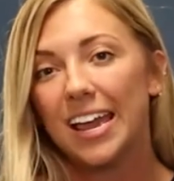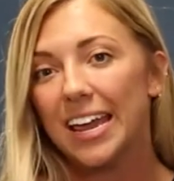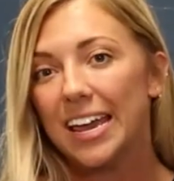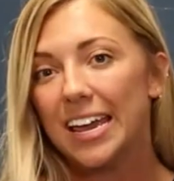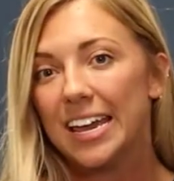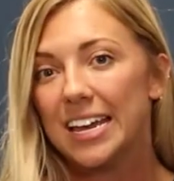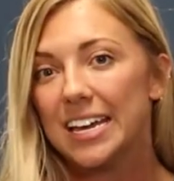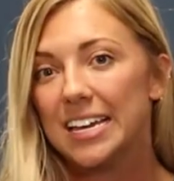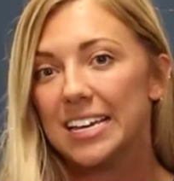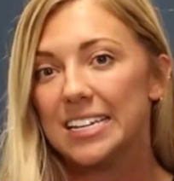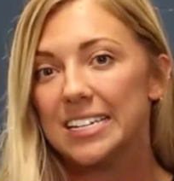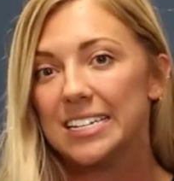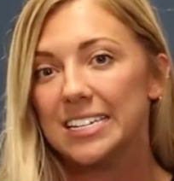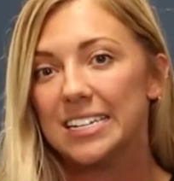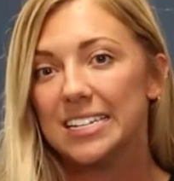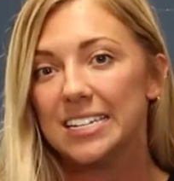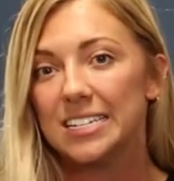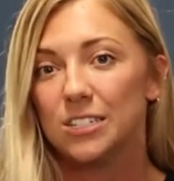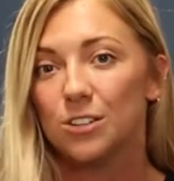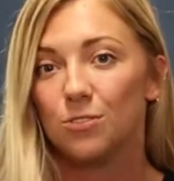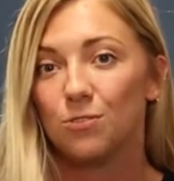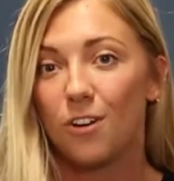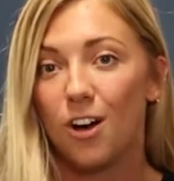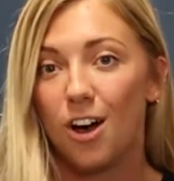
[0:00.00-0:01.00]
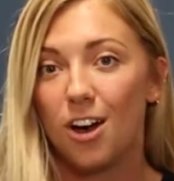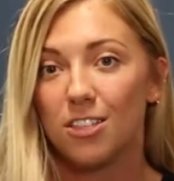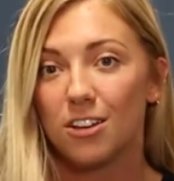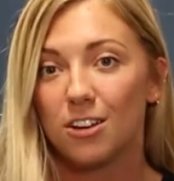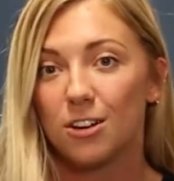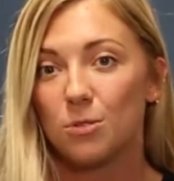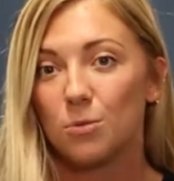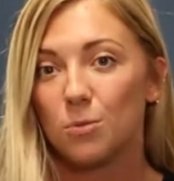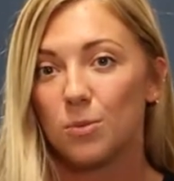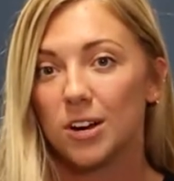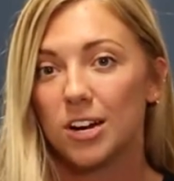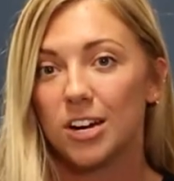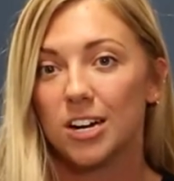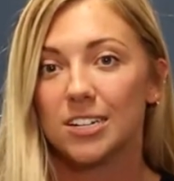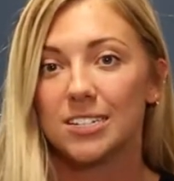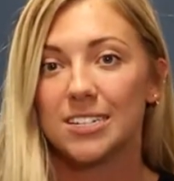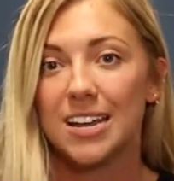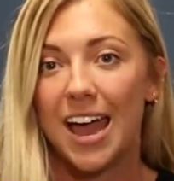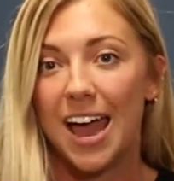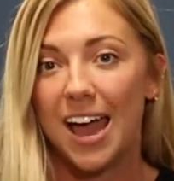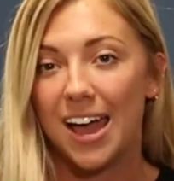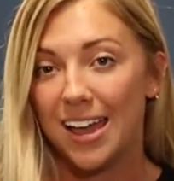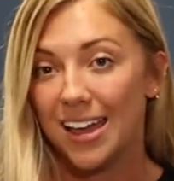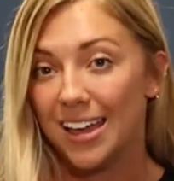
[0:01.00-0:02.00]
and his father
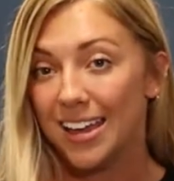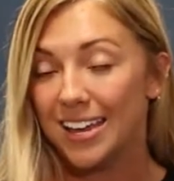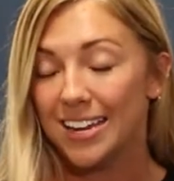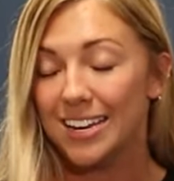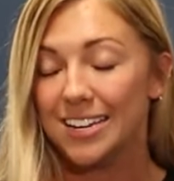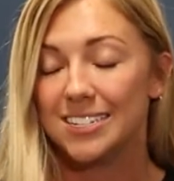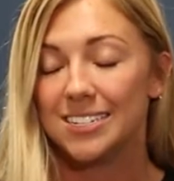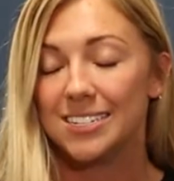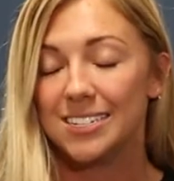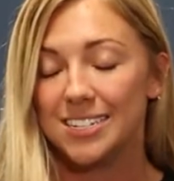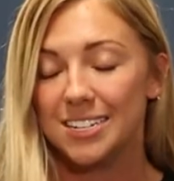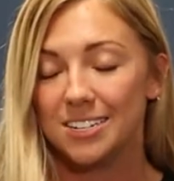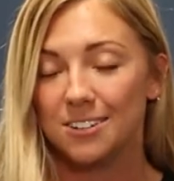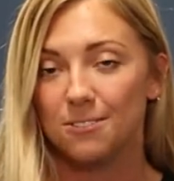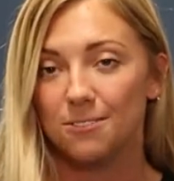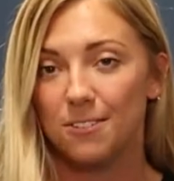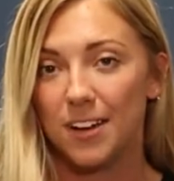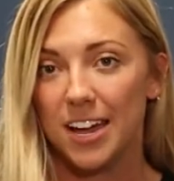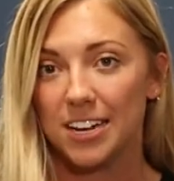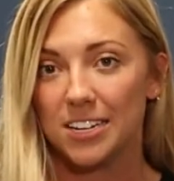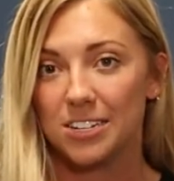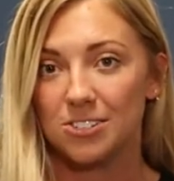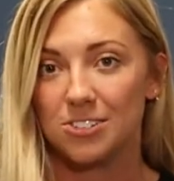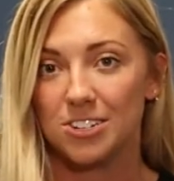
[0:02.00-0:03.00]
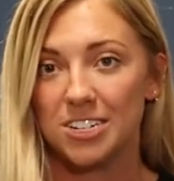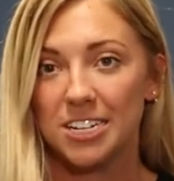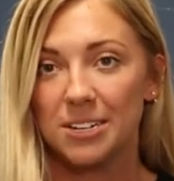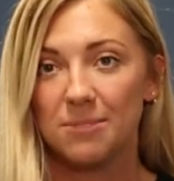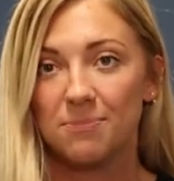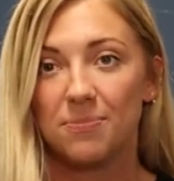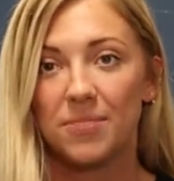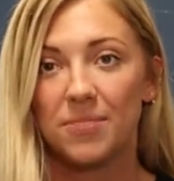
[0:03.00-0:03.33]
worked in a steel factory.